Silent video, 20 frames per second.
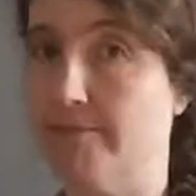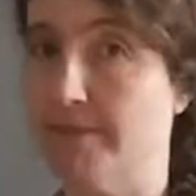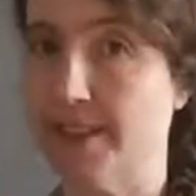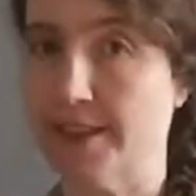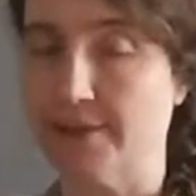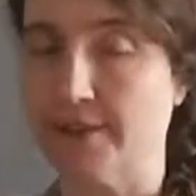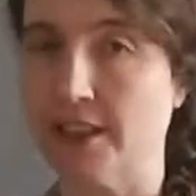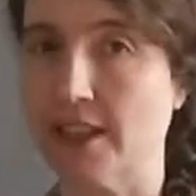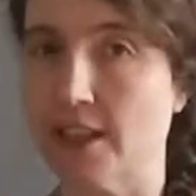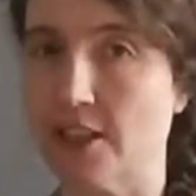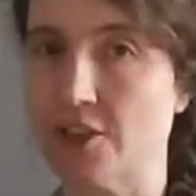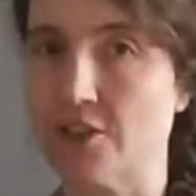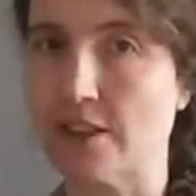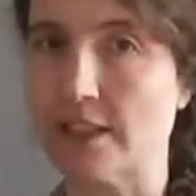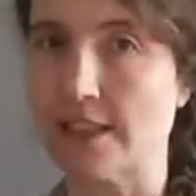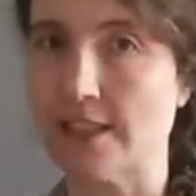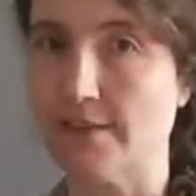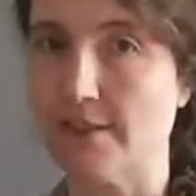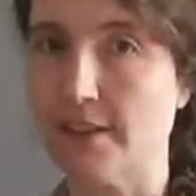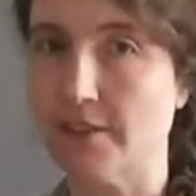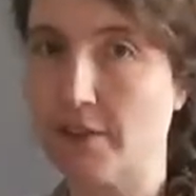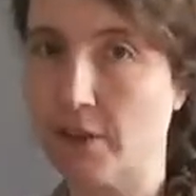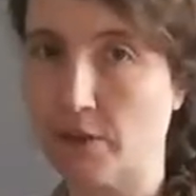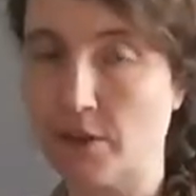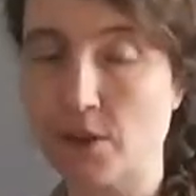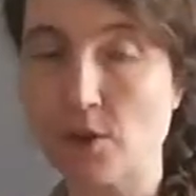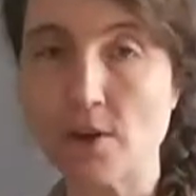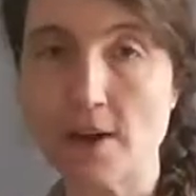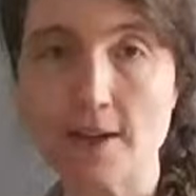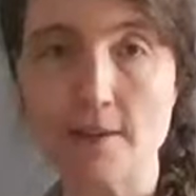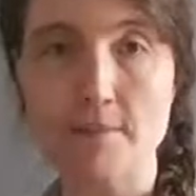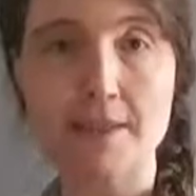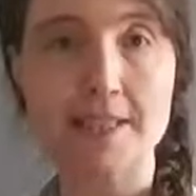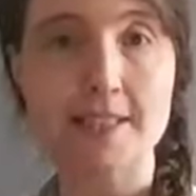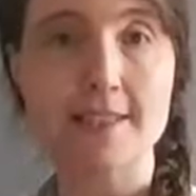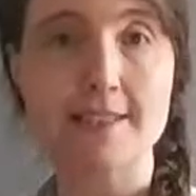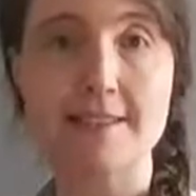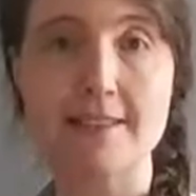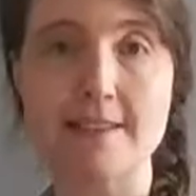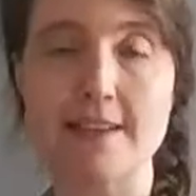Different countries have different
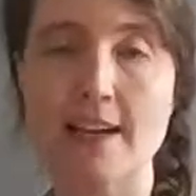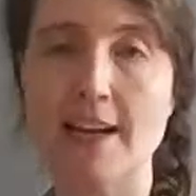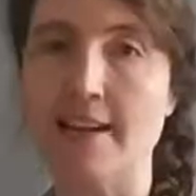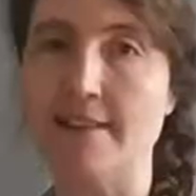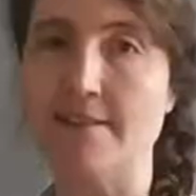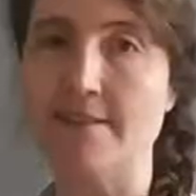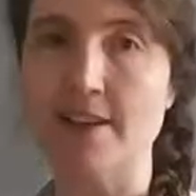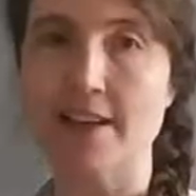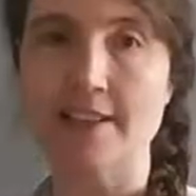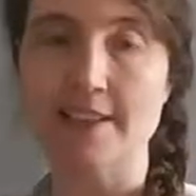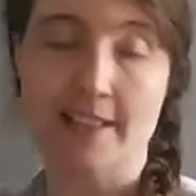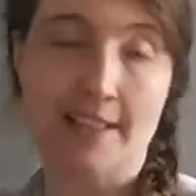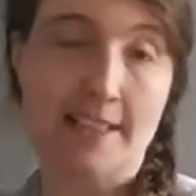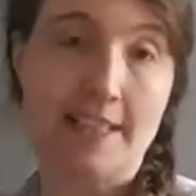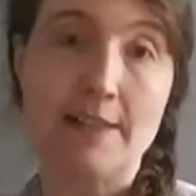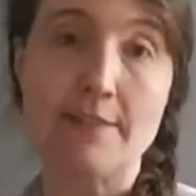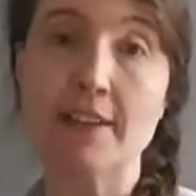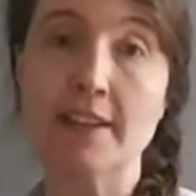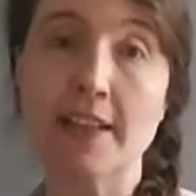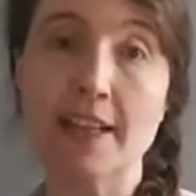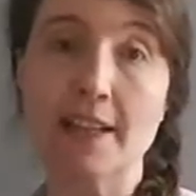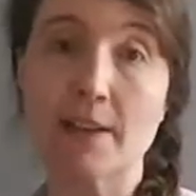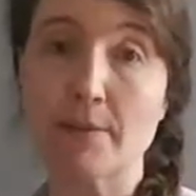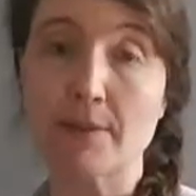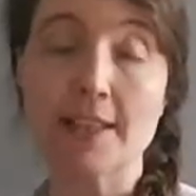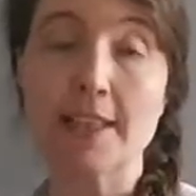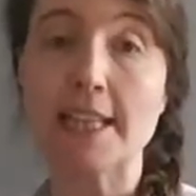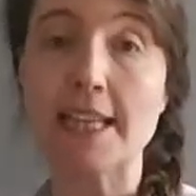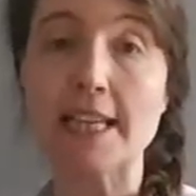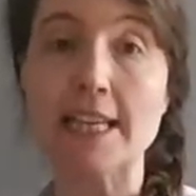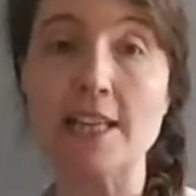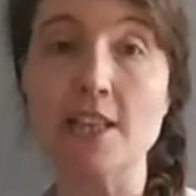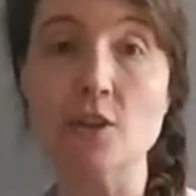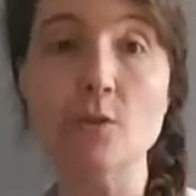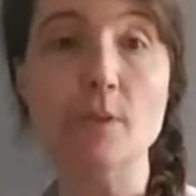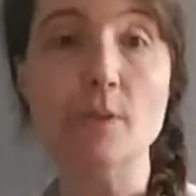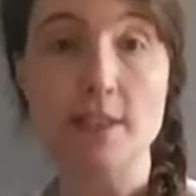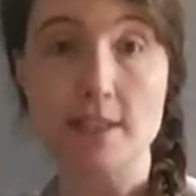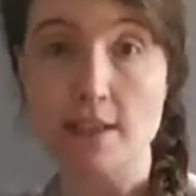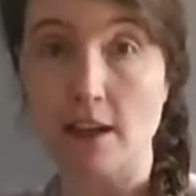requirements. And even like within the
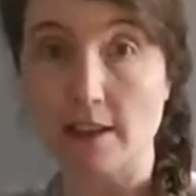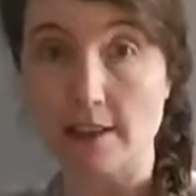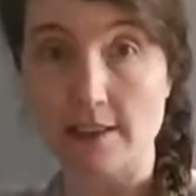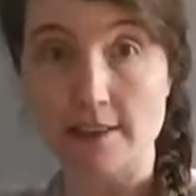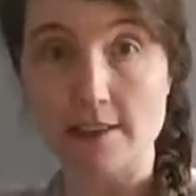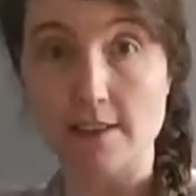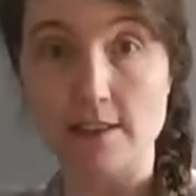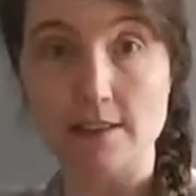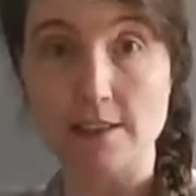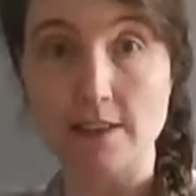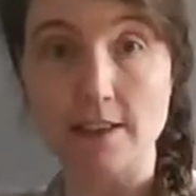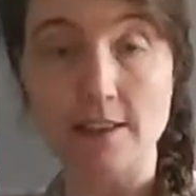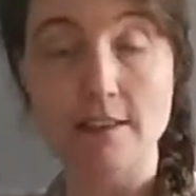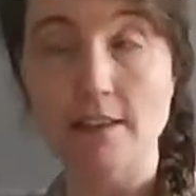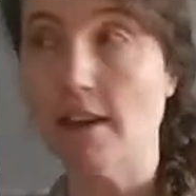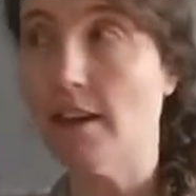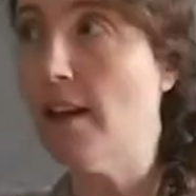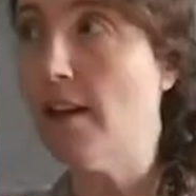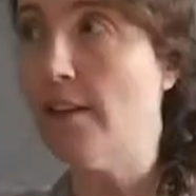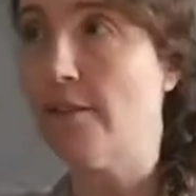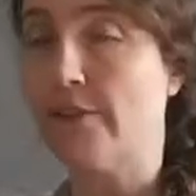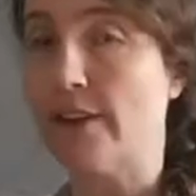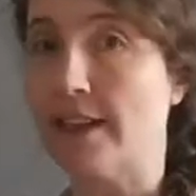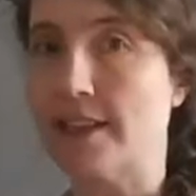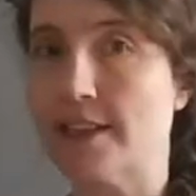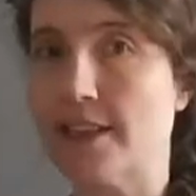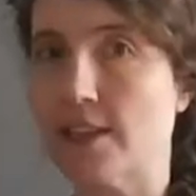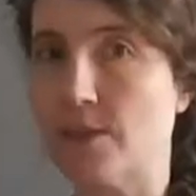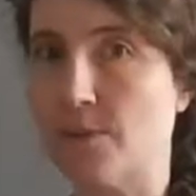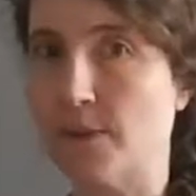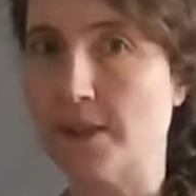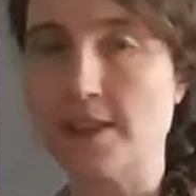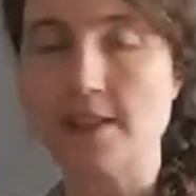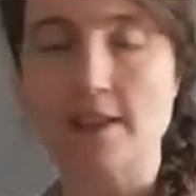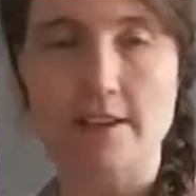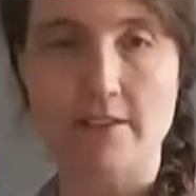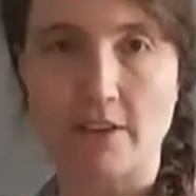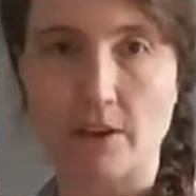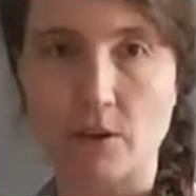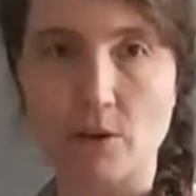EU, it's not consistent. France has one
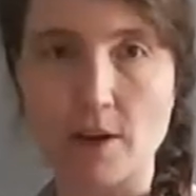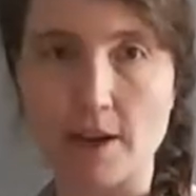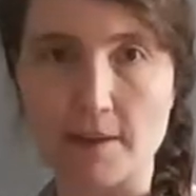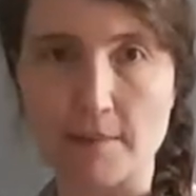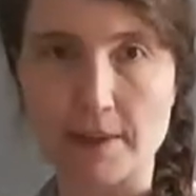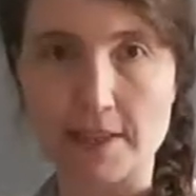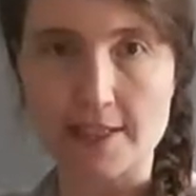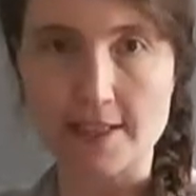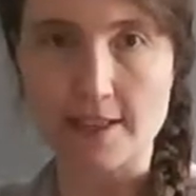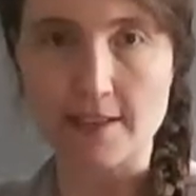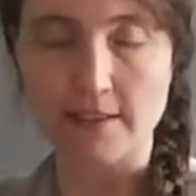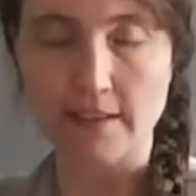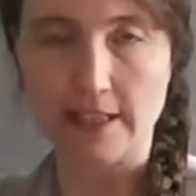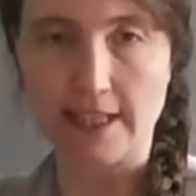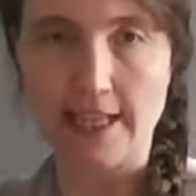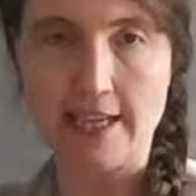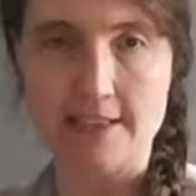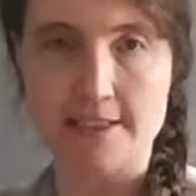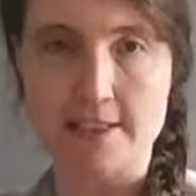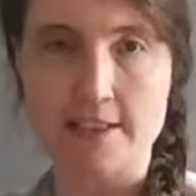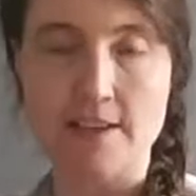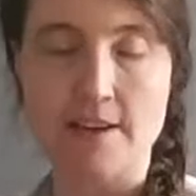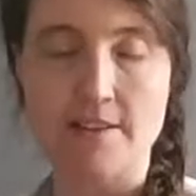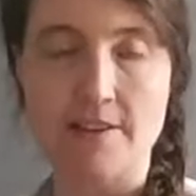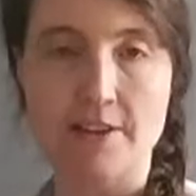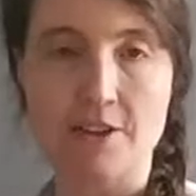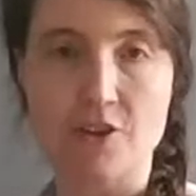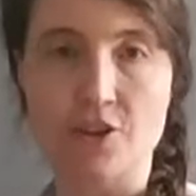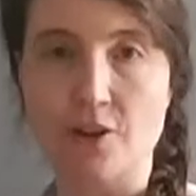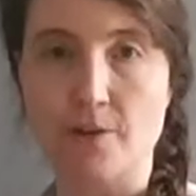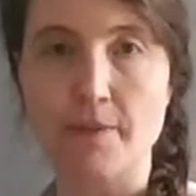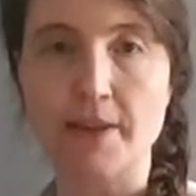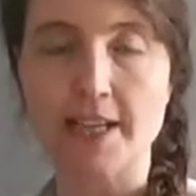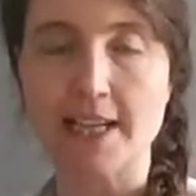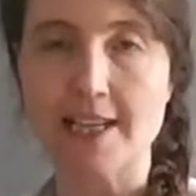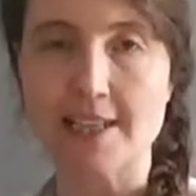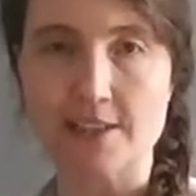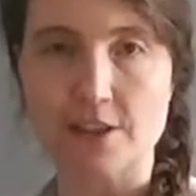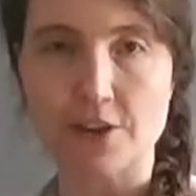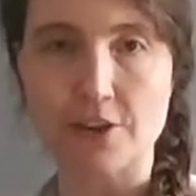set of requirements. Italy has another.
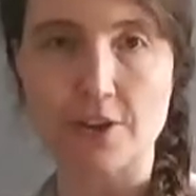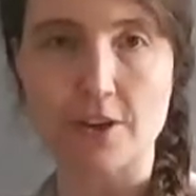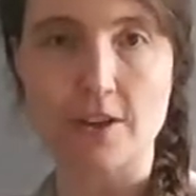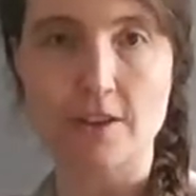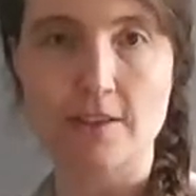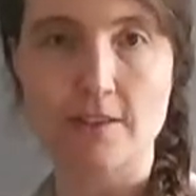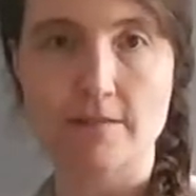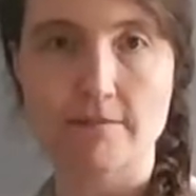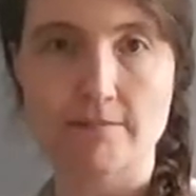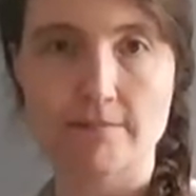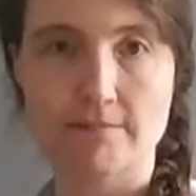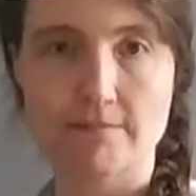Germany has a third.